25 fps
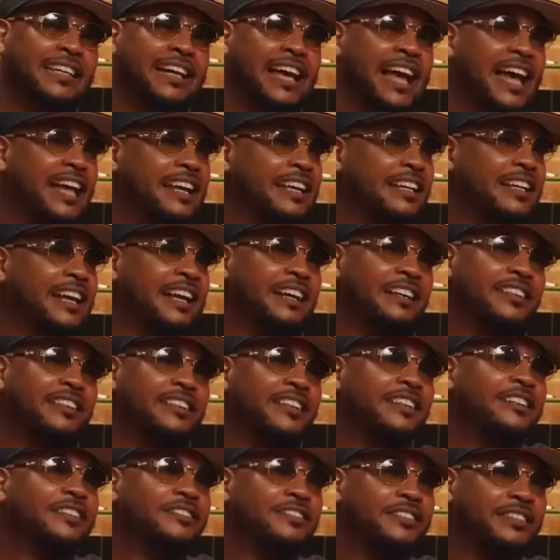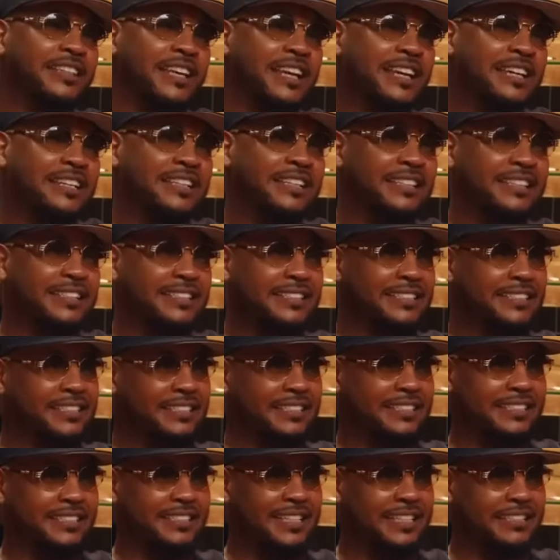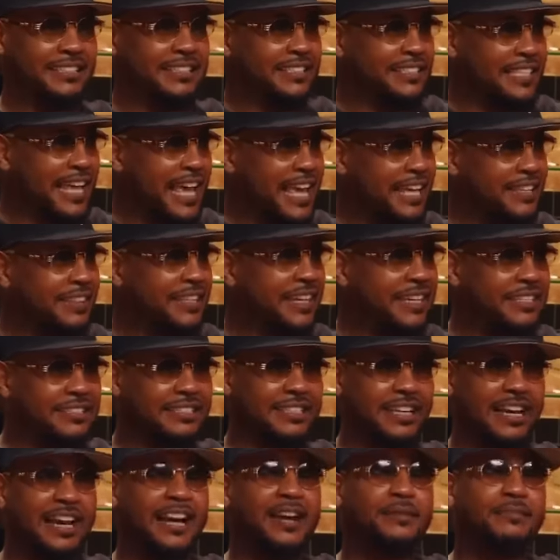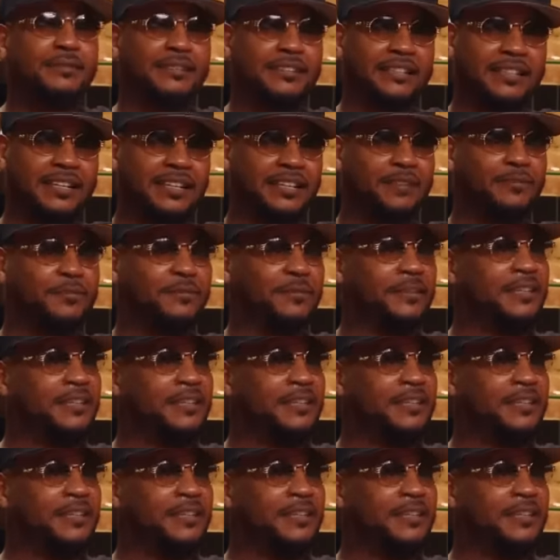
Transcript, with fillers: I didn't I couldn't understand it. Just at that time it's like